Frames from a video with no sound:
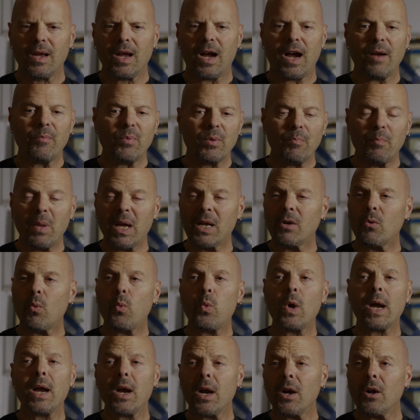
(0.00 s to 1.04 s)
I've been made
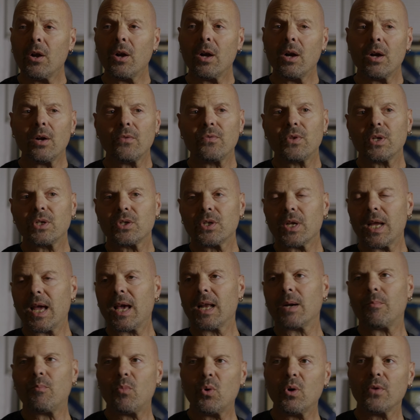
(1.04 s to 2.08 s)
aware of this
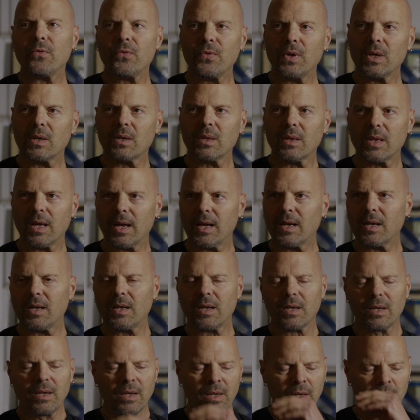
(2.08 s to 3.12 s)
anamorphic thing
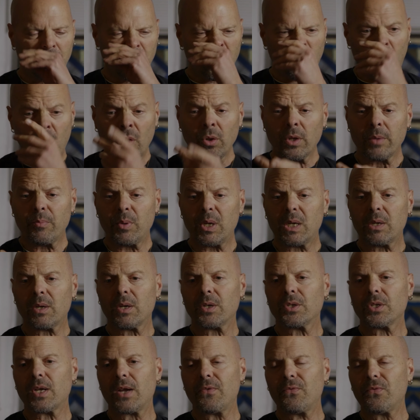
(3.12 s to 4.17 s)
only
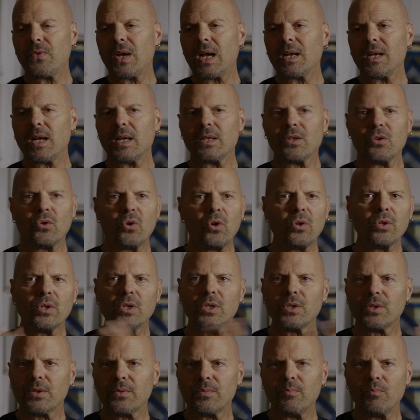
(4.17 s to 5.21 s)
because I found out that all
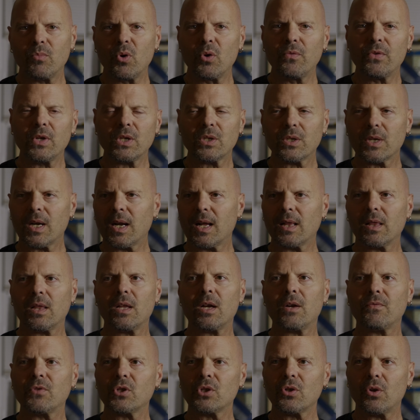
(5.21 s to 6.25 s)
these movies that I
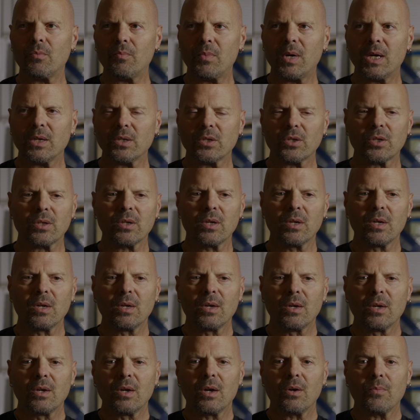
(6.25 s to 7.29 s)
love so much
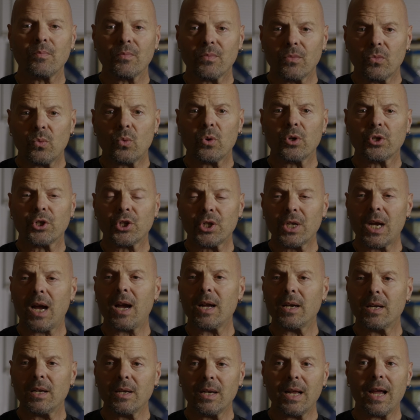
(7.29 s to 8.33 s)
were
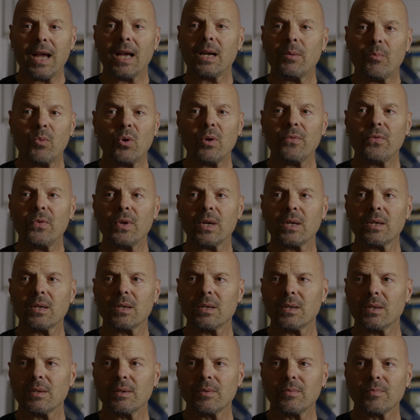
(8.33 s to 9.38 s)
shot in anamorphic
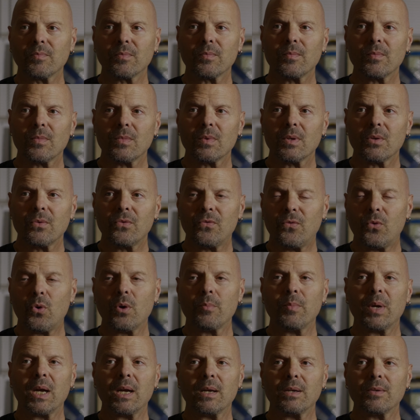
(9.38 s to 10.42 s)

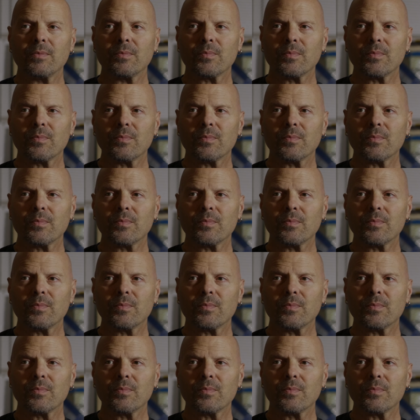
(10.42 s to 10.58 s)
format.